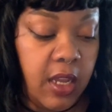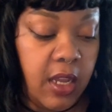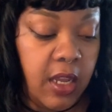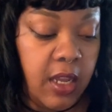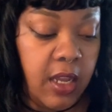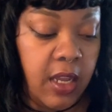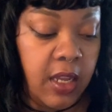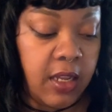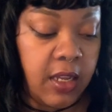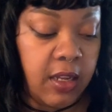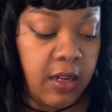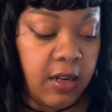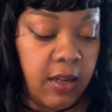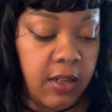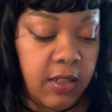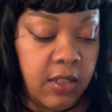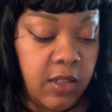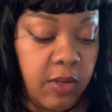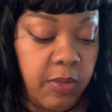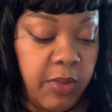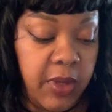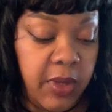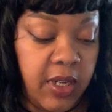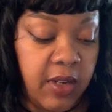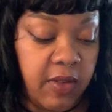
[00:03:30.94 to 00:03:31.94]
It could
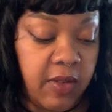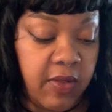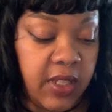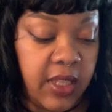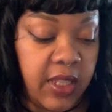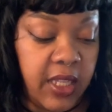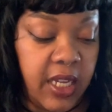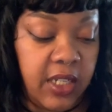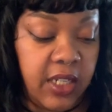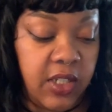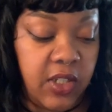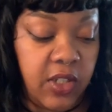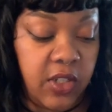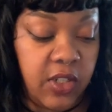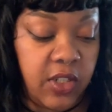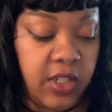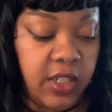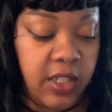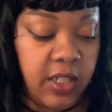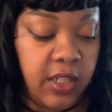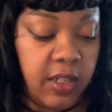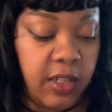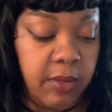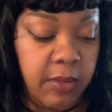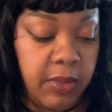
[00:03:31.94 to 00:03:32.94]
also be a
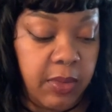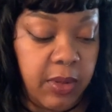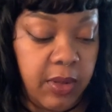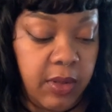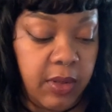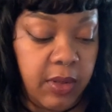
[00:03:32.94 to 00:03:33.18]
relationship.